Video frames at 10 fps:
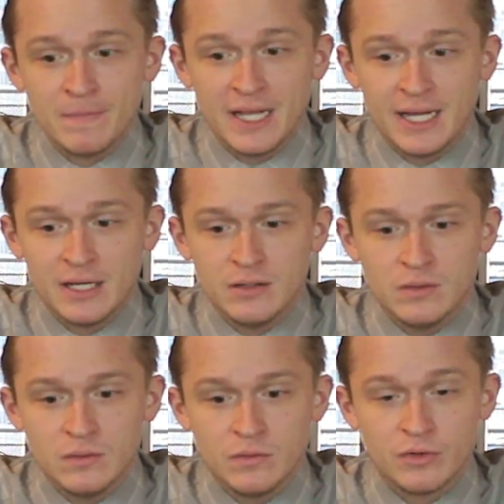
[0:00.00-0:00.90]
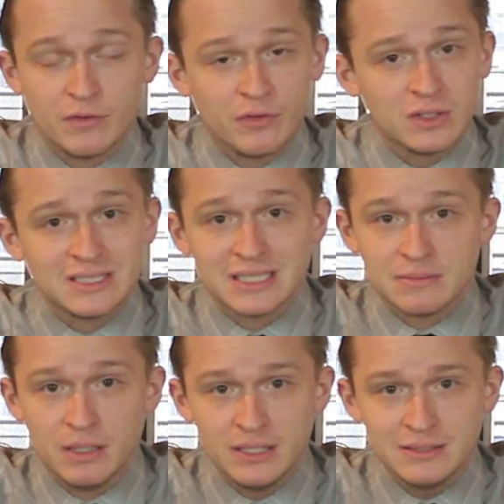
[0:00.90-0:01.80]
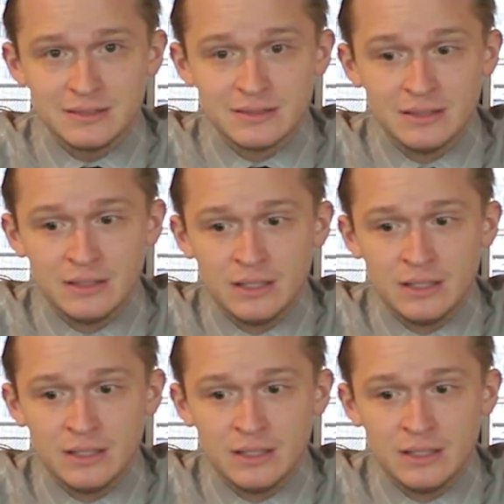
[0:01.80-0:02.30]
And for the first 6 months,